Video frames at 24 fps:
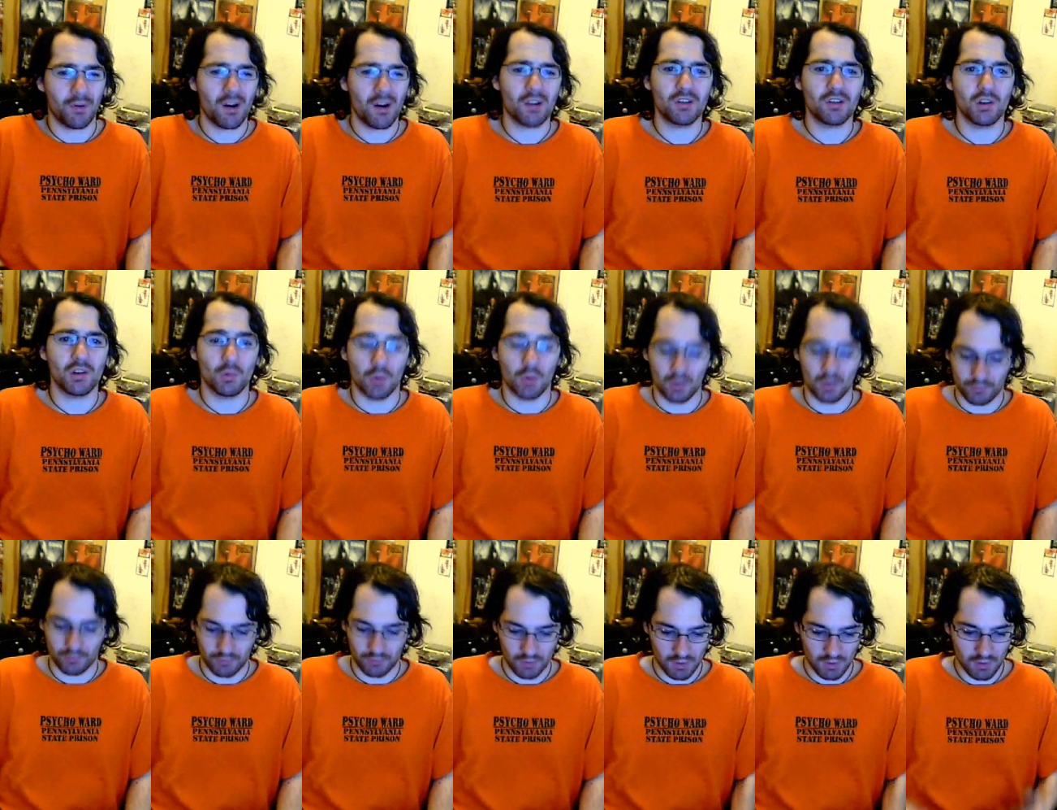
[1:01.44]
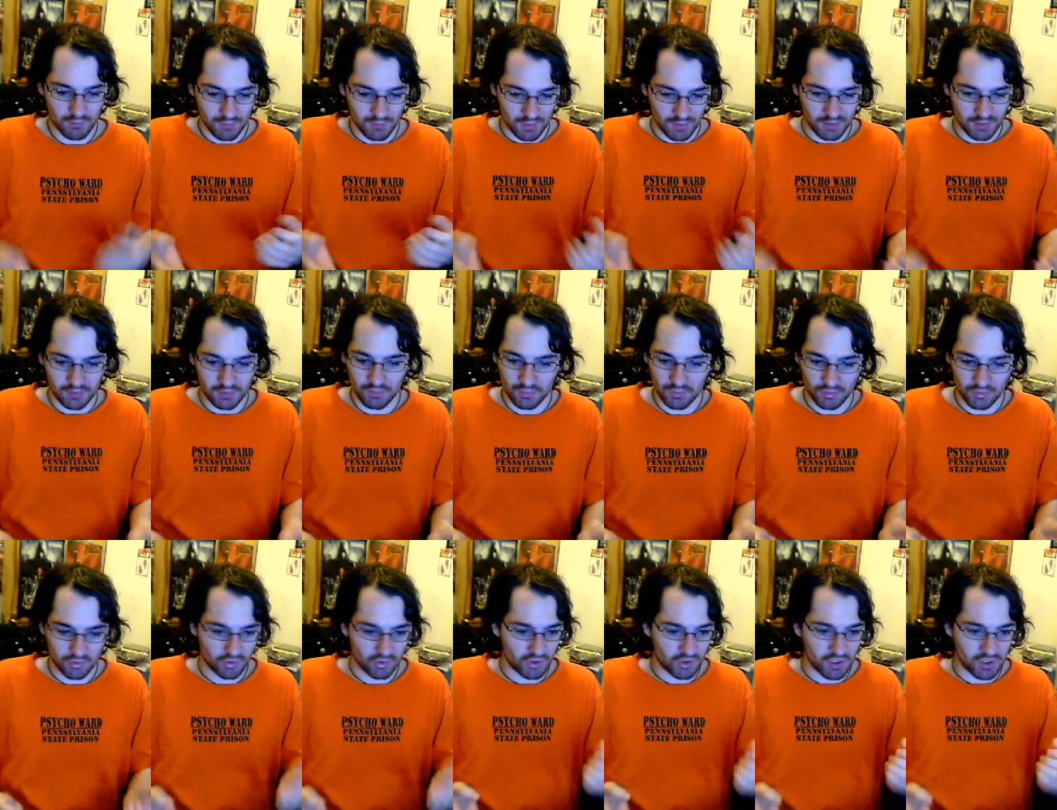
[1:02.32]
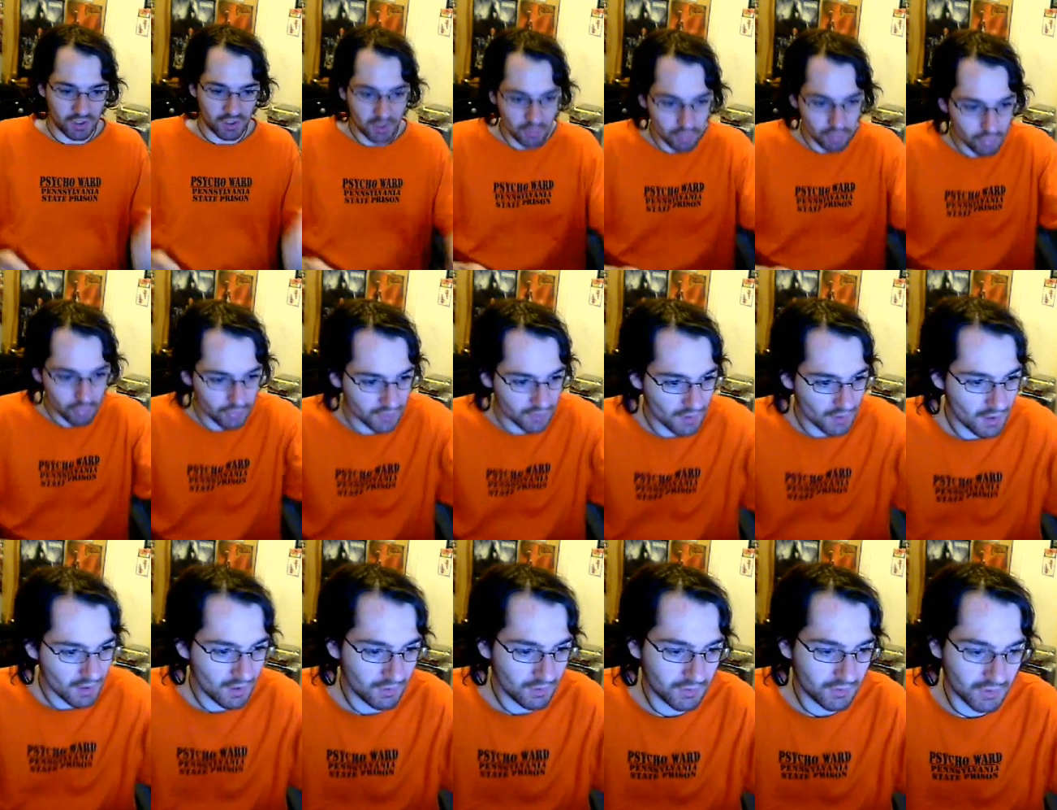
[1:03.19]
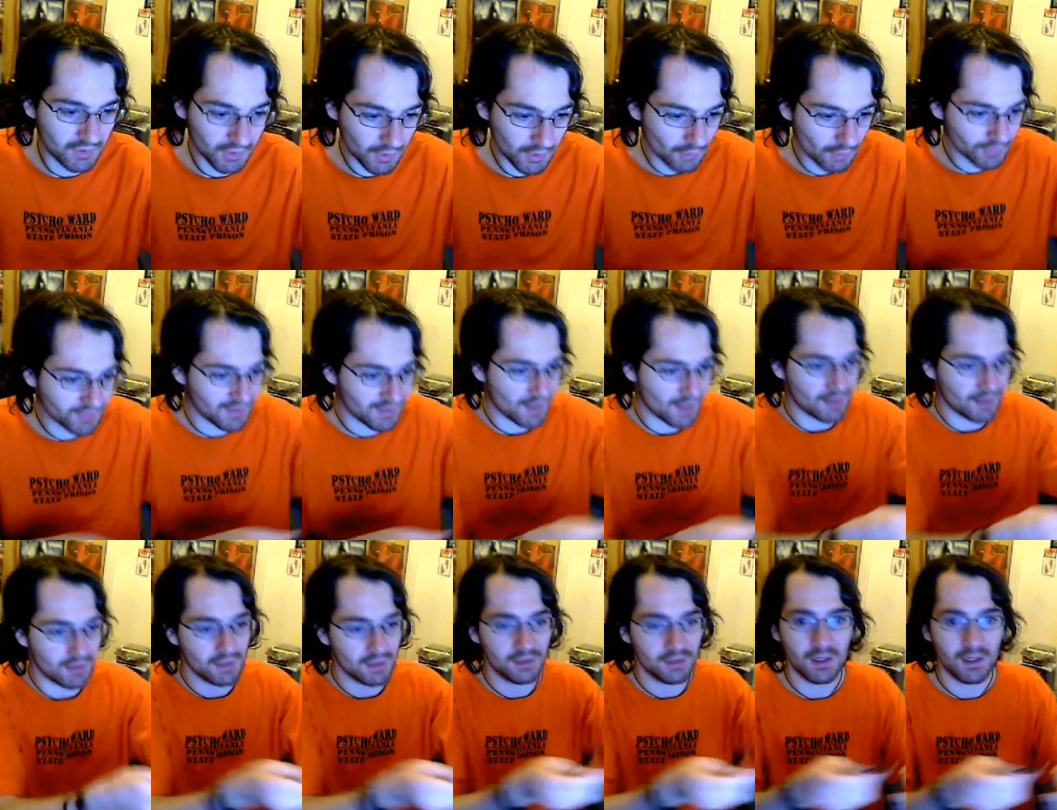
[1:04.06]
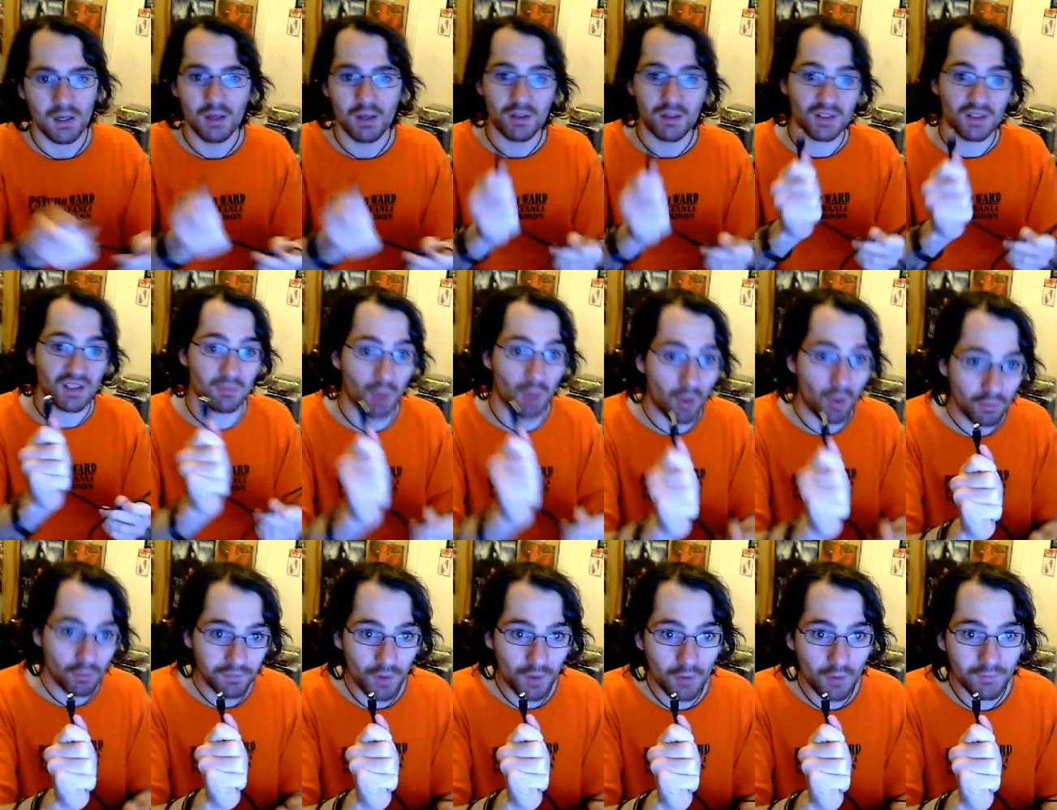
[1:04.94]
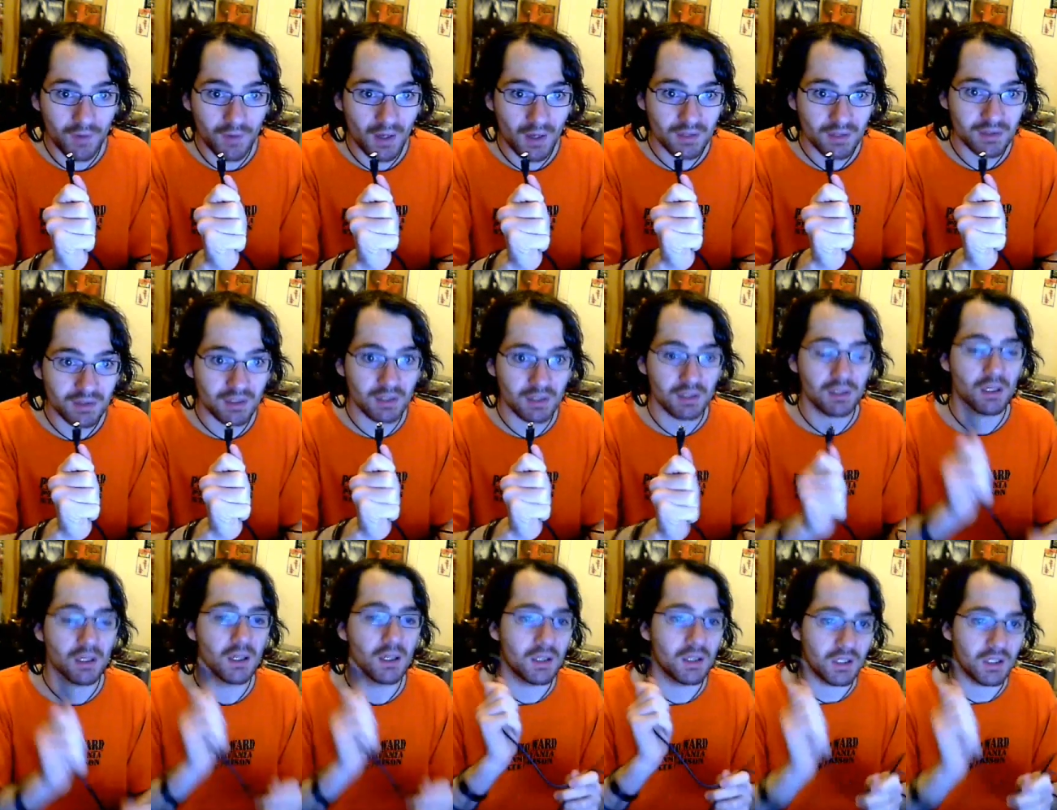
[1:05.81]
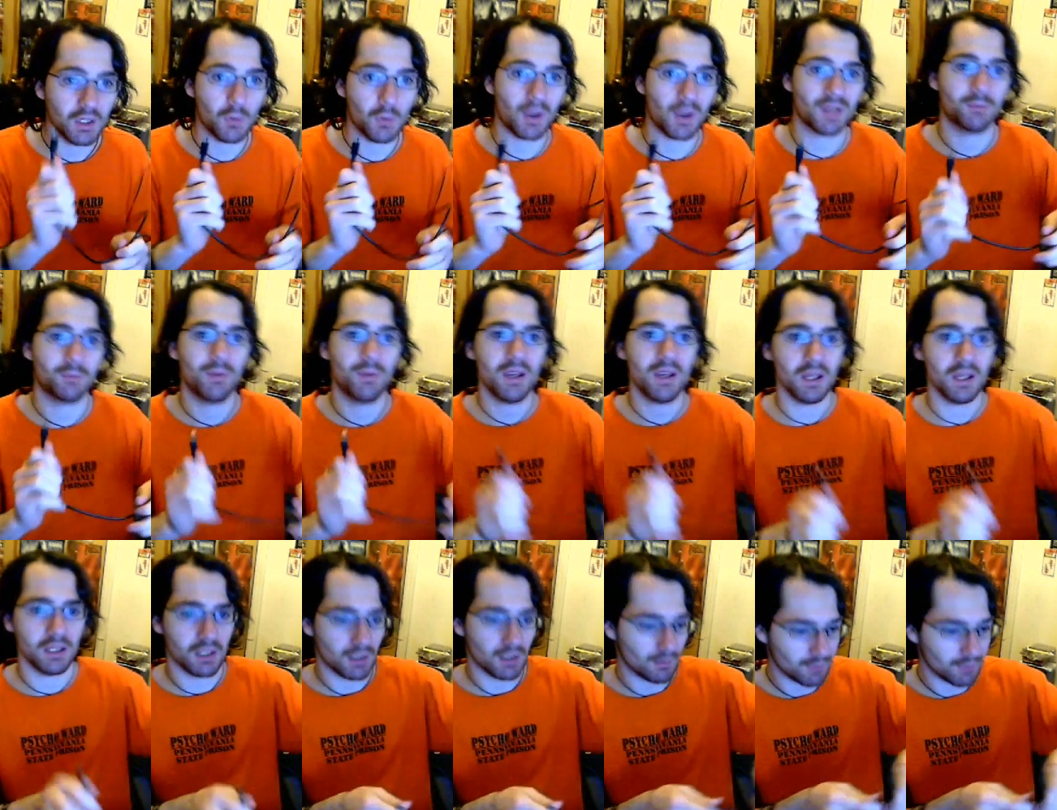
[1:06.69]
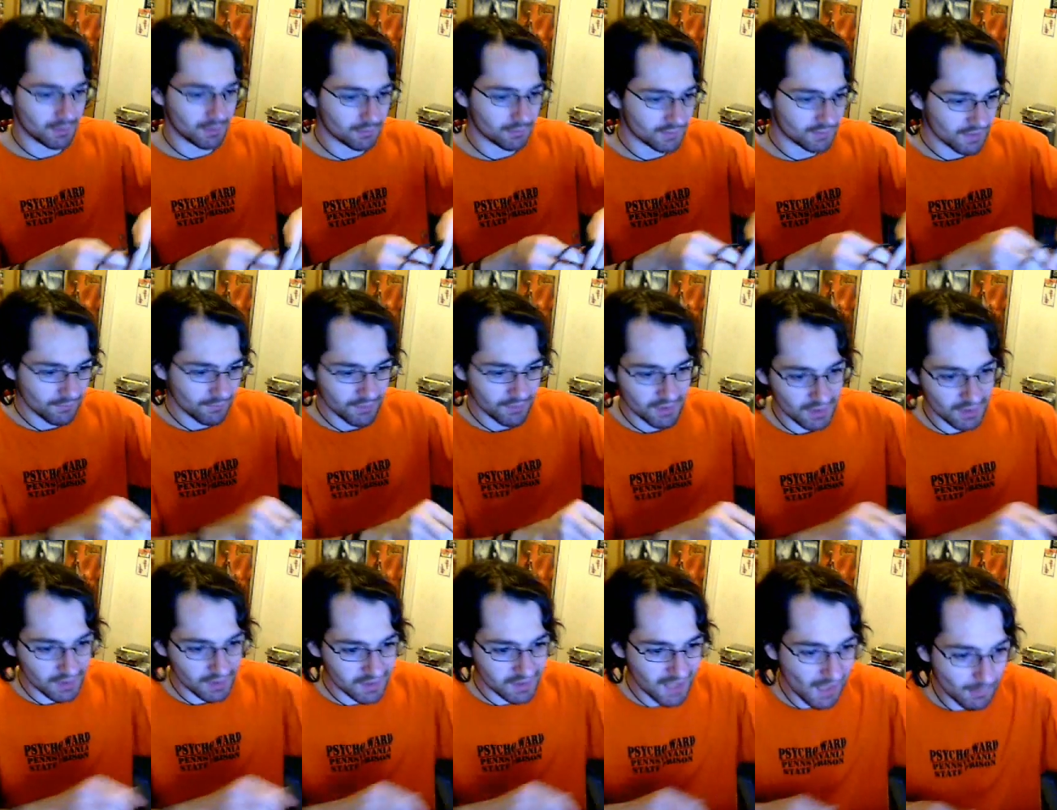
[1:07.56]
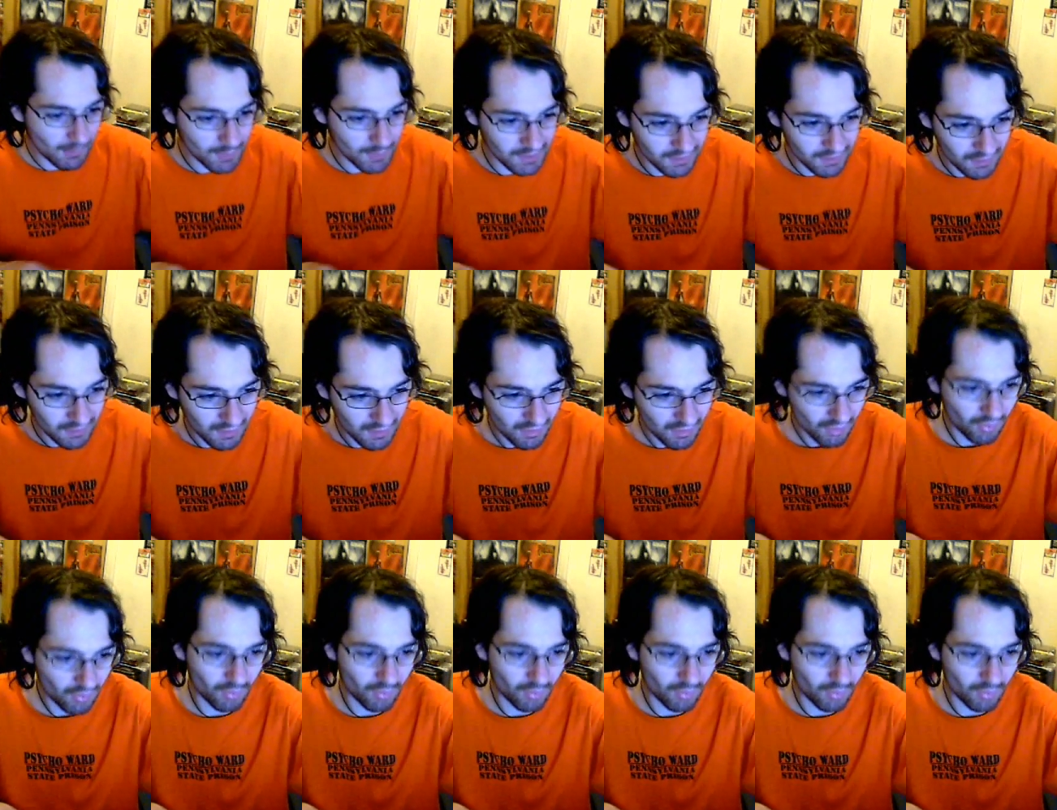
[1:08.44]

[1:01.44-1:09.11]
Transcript: proprietary one than it does just to use good old standard, small form factor USB. I mean, seriously, tell me,